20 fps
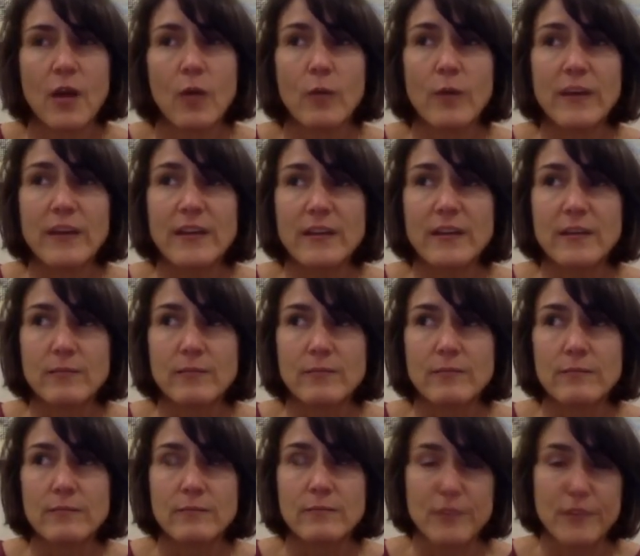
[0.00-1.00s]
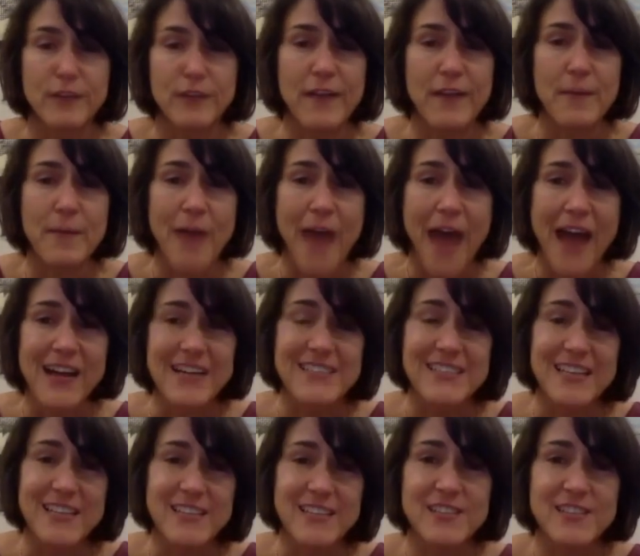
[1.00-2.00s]
we can provide them
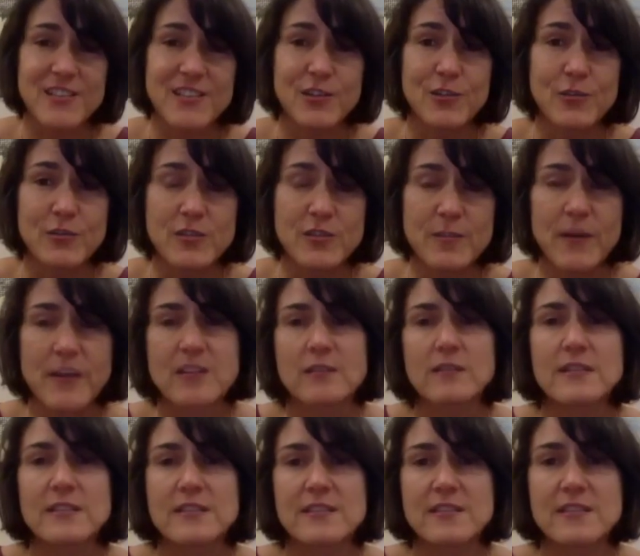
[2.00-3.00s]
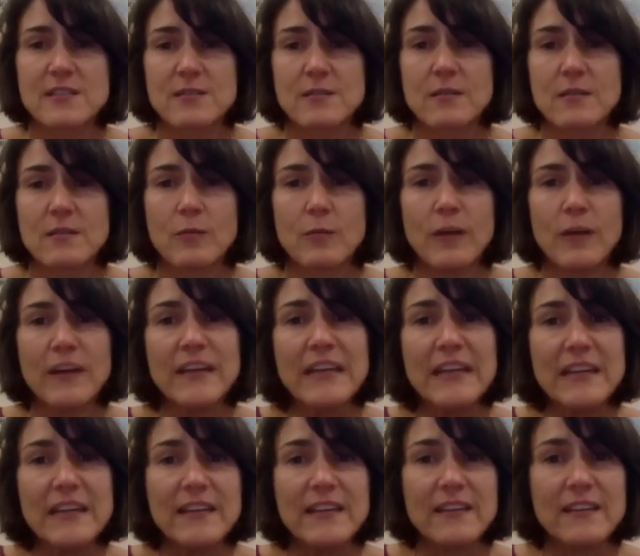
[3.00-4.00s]
access to specialists when
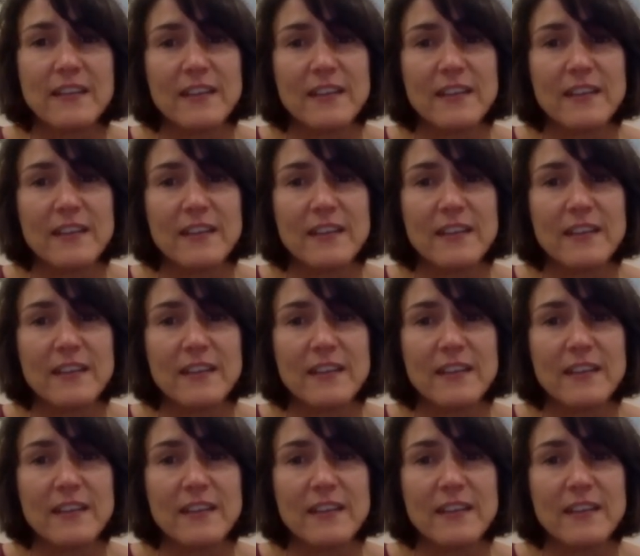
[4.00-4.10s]
needed.